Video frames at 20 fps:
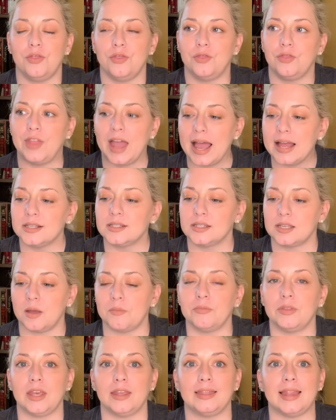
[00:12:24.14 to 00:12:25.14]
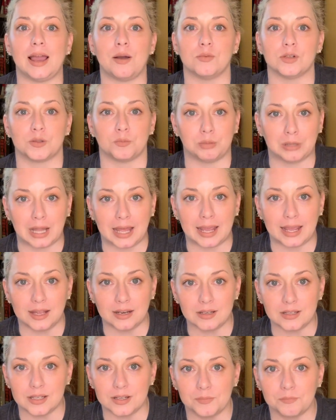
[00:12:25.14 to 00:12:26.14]
That's something that was
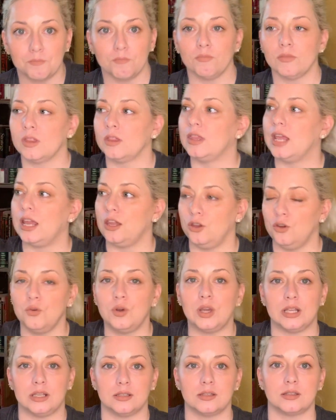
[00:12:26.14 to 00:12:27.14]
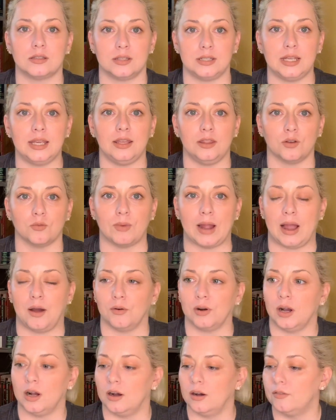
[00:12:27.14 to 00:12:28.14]
planned that you can see the
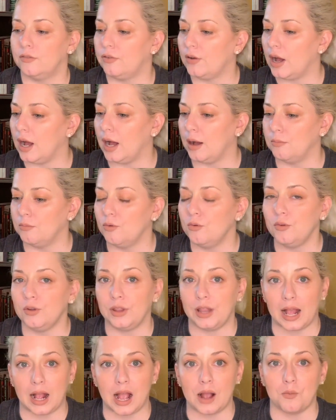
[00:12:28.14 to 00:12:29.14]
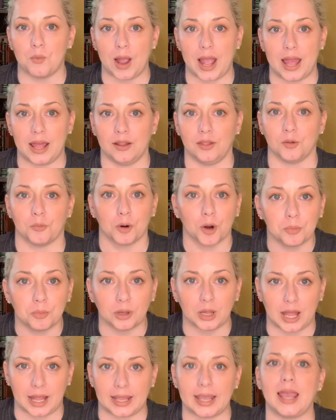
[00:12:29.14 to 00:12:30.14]
route of. When the purple
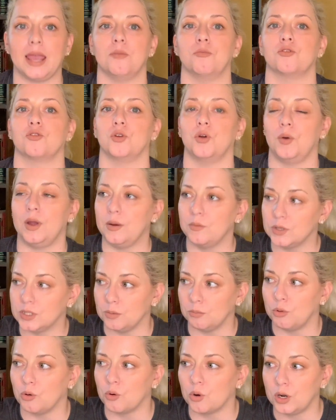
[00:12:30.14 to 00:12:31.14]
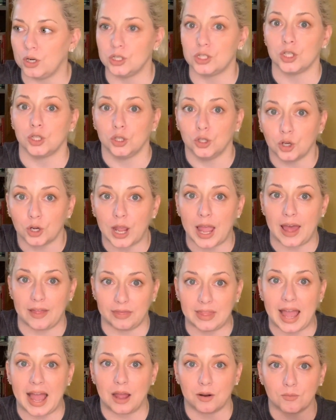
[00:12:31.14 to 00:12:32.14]
line came through, it was important to look at
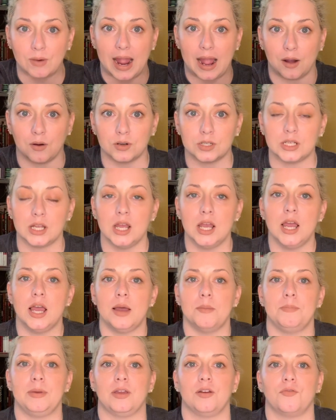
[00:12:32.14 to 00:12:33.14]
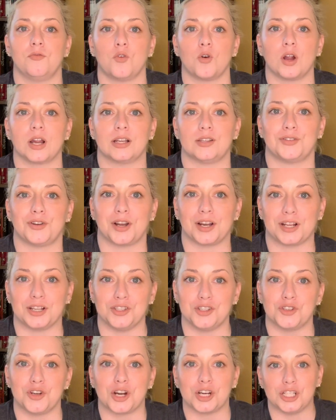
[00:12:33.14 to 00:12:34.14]
that route before it started
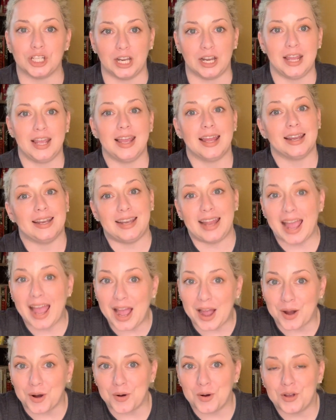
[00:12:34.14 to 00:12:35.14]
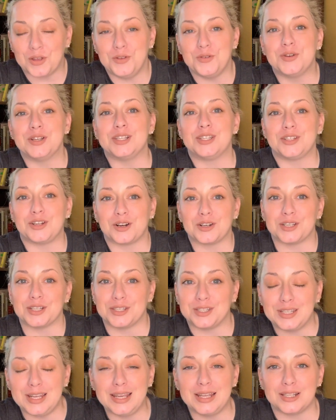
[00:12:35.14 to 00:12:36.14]
construction. Now you can start to
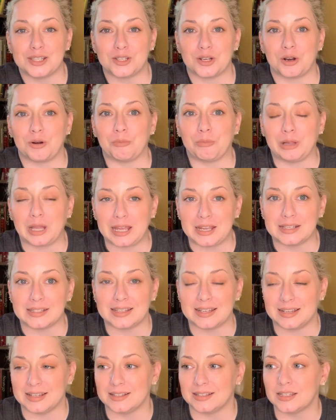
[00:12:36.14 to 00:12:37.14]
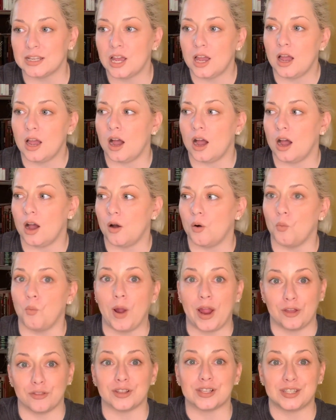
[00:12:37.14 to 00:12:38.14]
see in certain places
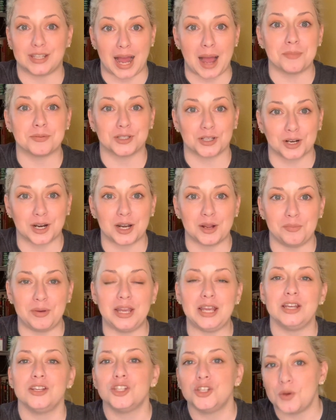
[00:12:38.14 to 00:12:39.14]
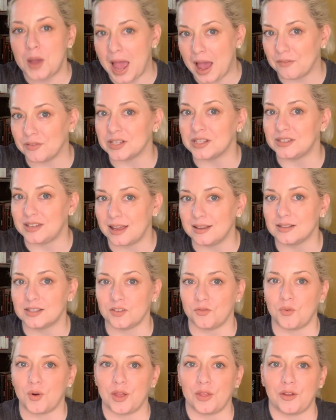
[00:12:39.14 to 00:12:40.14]
where the stops are going to be, so you have a sense
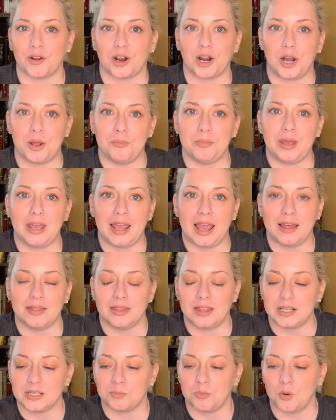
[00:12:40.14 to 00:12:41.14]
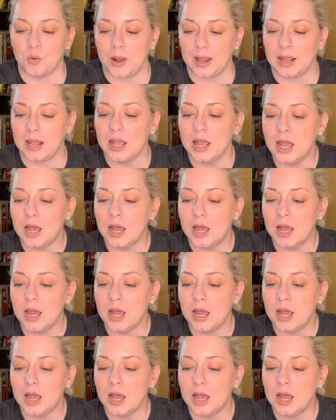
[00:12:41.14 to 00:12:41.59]
of where they're going to be at this point.